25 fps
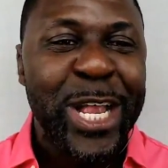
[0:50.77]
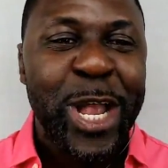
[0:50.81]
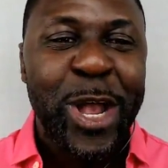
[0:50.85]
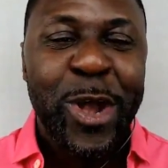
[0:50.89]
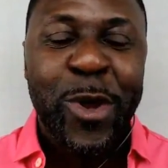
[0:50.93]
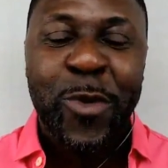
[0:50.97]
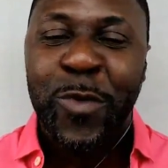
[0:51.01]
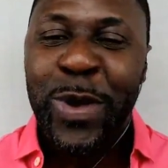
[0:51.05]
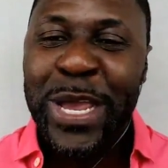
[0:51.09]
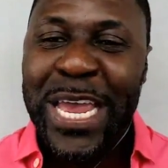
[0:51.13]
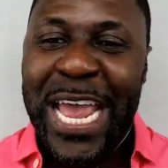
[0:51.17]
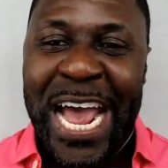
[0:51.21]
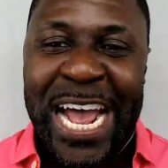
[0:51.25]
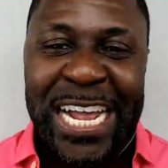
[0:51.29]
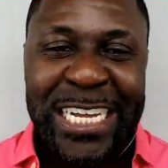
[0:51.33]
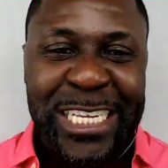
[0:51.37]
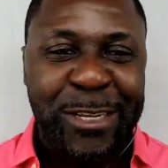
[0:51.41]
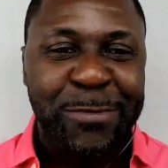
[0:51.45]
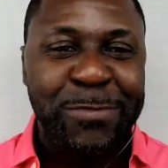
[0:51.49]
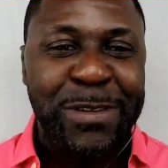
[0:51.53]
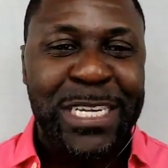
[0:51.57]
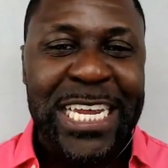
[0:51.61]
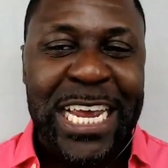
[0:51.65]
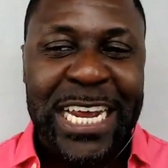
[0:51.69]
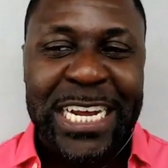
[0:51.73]
We had some
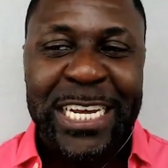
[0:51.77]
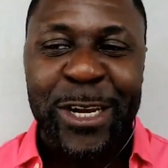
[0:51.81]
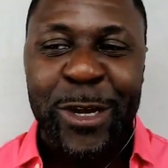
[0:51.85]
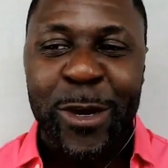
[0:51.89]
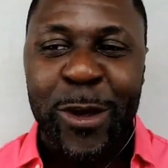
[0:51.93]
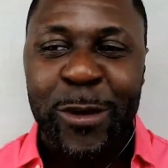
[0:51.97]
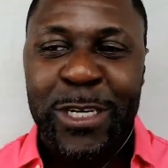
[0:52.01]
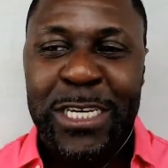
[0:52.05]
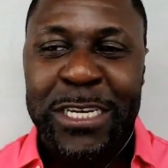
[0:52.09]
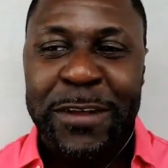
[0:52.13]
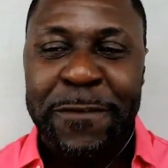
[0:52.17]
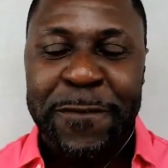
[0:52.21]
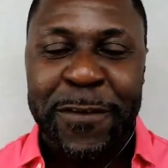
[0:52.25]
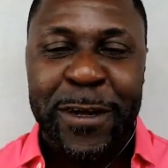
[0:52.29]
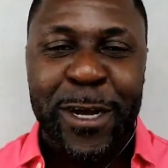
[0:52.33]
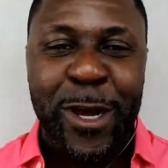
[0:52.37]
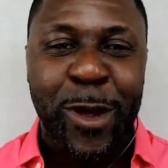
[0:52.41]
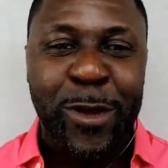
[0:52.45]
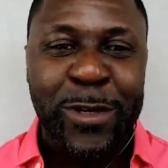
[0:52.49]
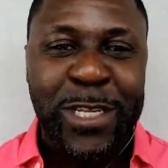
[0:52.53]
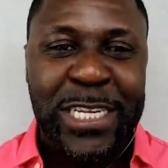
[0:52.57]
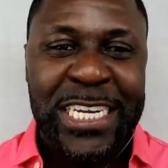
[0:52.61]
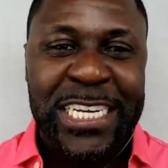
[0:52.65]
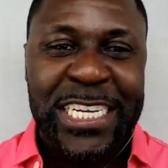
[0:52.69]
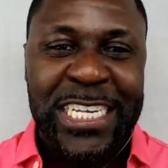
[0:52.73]
technical
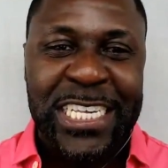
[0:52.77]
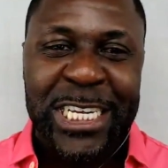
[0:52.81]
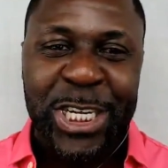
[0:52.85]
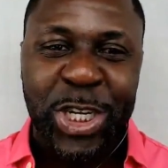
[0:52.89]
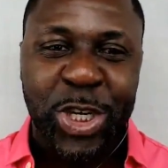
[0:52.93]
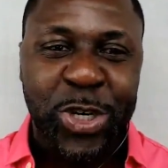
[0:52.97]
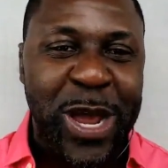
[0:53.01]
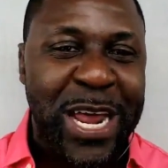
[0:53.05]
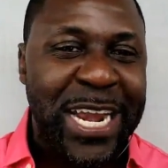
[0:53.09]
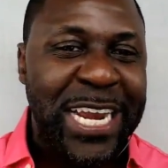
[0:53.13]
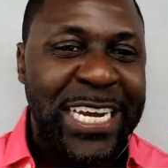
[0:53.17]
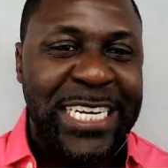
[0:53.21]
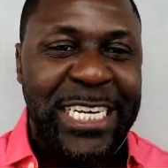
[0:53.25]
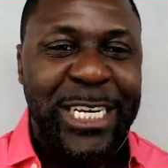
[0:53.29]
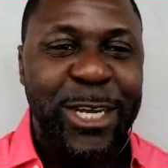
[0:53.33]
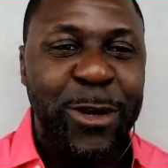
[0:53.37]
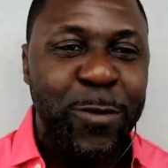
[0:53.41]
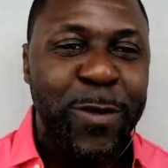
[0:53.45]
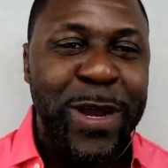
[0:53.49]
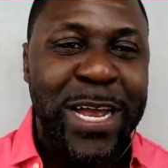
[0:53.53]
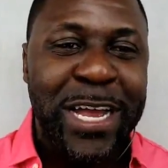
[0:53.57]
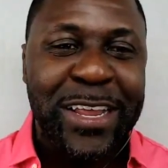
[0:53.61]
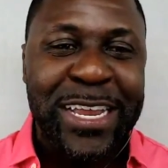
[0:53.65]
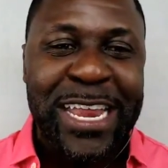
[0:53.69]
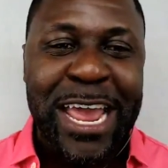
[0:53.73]
difficulties to try to
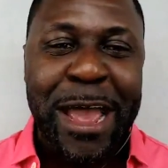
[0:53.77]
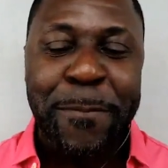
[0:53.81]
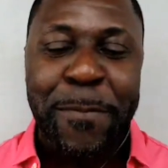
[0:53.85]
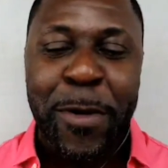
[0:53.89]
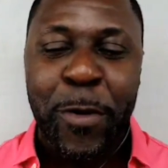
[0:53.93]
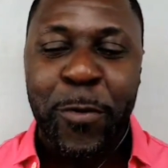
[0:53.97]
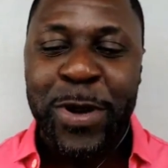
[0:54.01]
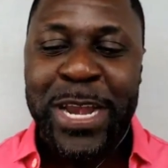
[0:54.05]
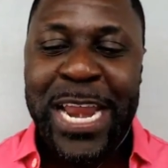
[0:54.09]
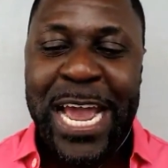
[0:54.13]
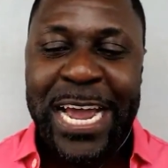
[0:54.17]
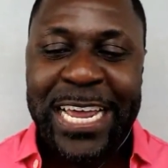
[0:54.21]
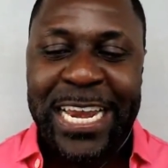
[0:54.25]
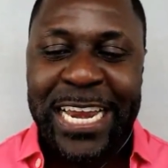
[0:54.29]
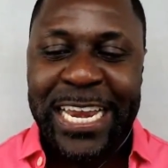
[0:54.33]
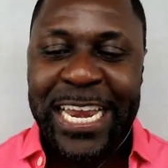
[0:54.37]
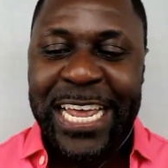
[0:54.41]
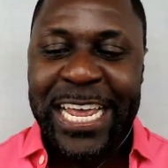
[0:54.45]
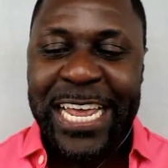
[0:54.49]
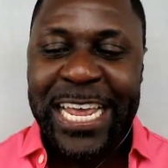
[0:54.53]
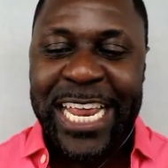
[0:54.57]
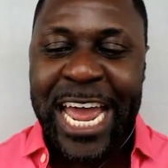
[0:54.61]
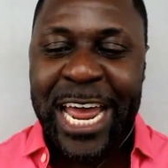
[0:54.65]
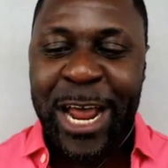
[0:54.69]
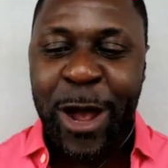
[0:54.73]
derail that, but we're not going to let
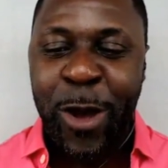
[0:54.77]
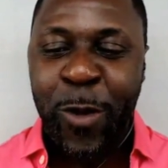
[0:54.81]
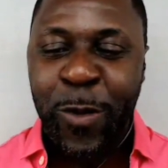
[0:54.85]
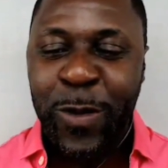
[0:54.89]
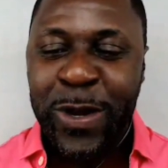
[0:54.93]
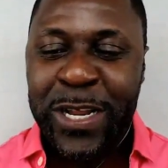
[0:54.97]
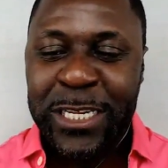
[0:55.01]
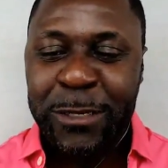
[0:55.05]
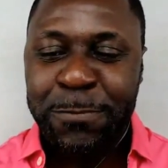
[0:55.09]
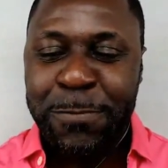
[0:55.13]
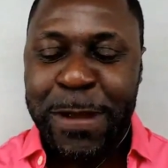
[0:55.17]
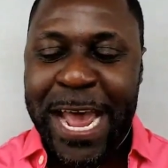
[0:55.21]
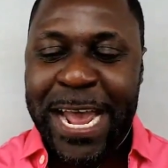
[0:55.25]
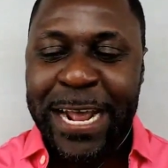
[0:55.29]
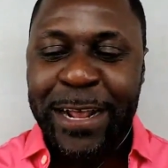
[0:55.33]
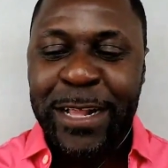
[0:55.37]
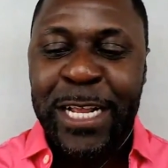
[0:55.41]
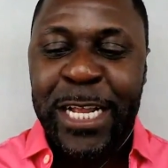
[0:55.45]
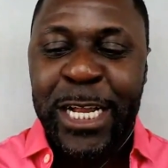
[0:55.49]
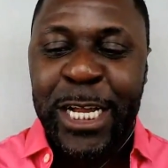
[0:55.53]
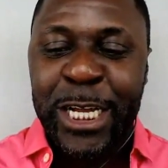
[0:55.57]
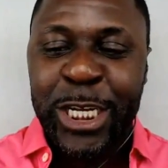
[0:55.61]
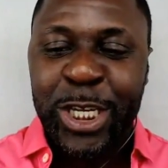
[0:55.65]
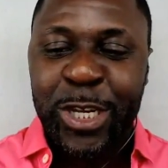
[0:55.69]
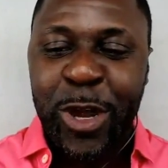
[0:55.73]
that hold us back.
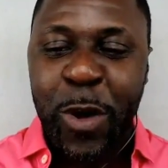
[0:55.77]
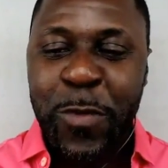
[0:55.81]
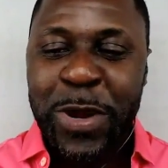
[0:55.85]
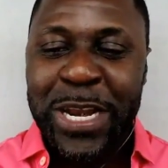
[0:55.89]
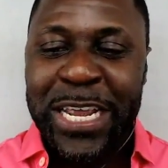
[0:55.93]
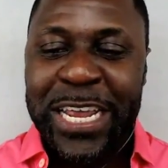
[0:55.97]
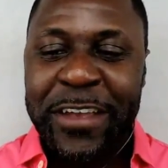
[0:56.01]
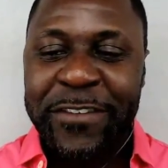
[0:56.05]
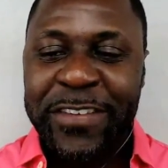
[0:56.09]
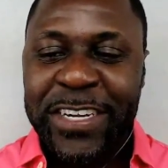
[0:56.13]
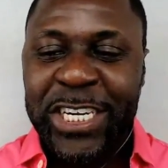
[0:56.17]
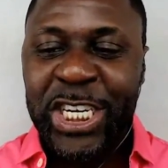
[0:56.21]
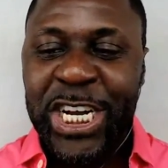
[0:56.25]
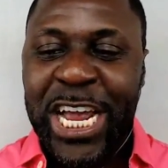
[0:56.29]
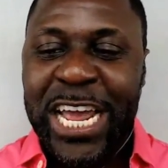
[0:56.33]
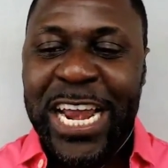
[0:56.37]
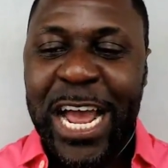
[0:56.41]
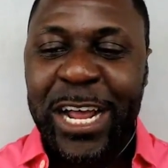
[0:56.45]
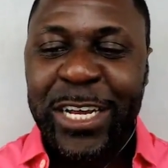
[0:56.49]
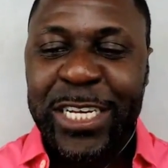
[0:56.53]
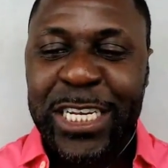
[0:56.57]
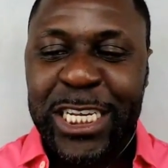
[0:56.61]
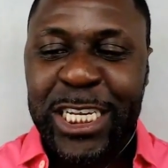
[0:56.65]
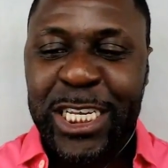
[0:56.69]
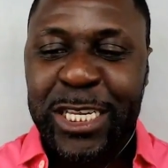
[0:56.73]
So I want to give a shout out
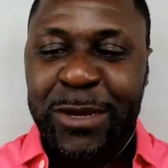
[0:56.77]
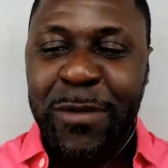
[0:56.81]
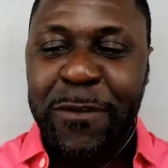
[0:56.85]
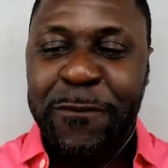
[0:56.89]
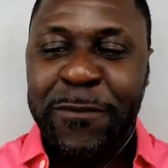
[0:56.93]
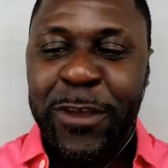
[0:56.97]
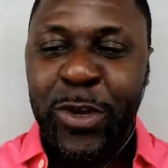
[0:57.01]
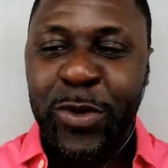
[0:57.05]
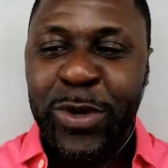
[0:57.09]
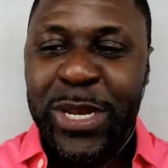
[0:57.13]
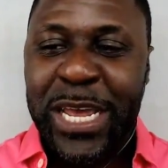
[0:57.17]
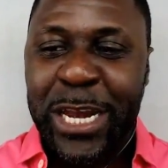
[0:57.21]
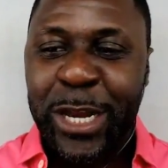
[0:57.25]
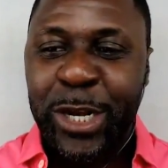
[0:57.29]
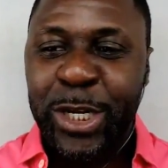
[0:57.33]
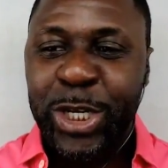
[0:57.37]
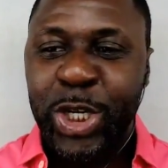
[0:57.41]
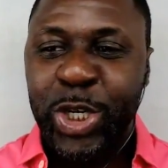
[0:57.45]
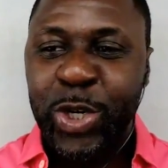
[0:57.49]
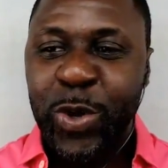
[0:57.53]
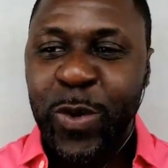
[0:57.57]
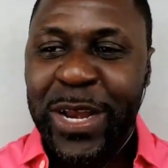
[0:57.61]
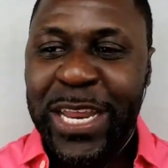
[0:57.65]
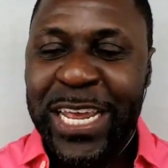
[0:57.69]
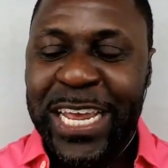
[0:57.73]
to some of you that are
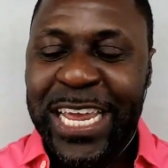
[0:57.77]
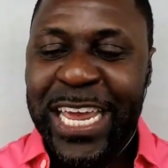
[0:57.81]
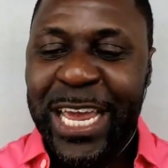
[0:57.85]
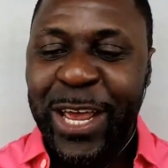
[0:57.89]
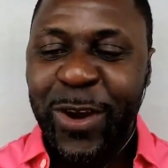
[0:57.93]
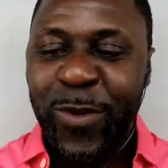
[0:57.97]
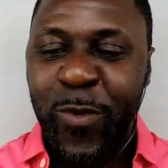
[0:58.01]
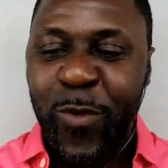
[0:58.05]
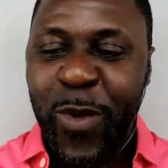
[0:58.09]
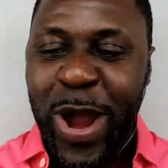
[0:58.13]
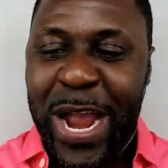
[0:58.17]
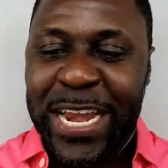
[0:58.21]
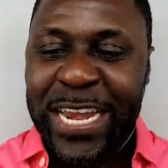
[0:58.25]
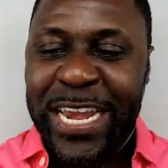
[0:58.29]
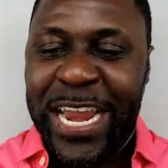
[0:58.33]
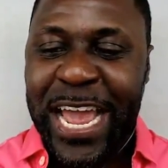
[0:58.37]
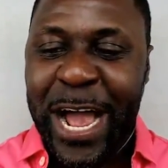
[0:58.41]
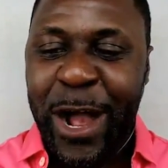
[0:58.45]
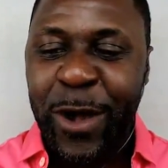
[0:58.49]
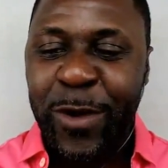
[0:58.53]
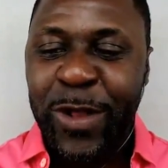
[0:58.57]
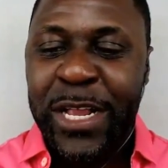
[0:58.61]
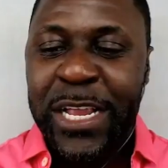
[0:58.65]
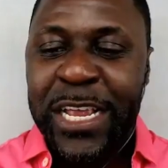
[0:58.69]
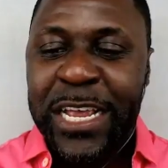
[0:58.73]
joining in right now.